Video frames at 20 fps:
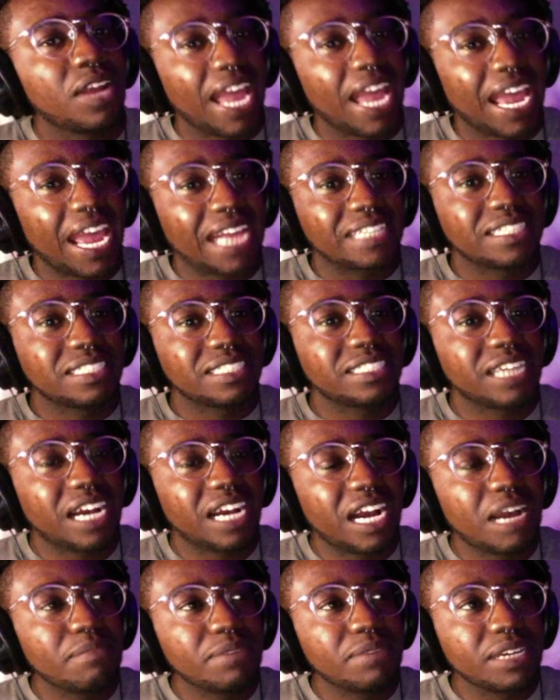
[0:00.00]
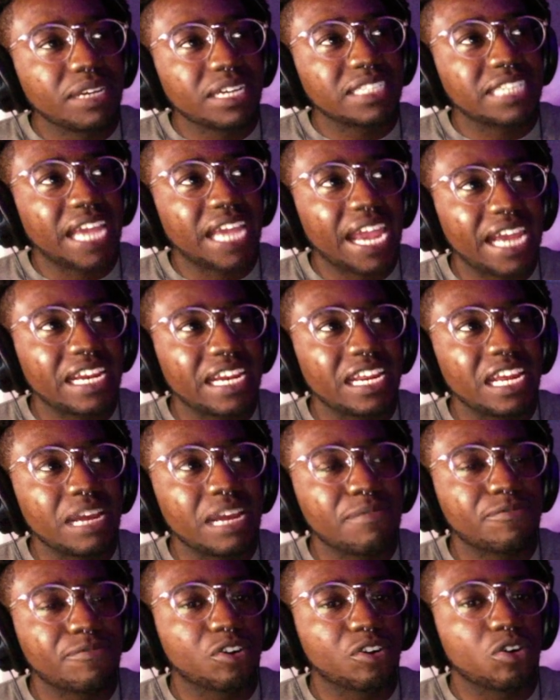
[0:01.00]
At the time, niggas hated
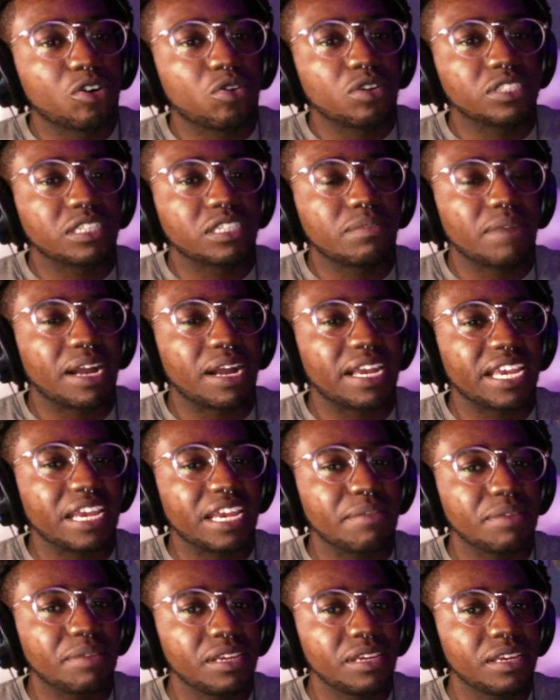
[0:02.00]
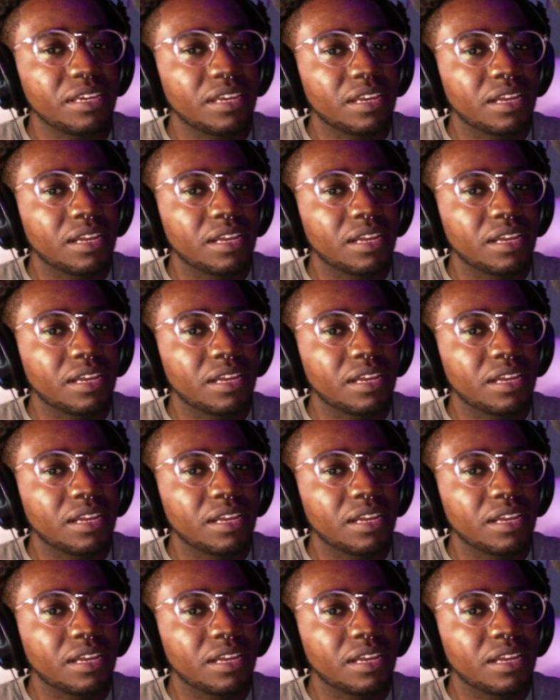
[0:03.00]
him for going to Miami,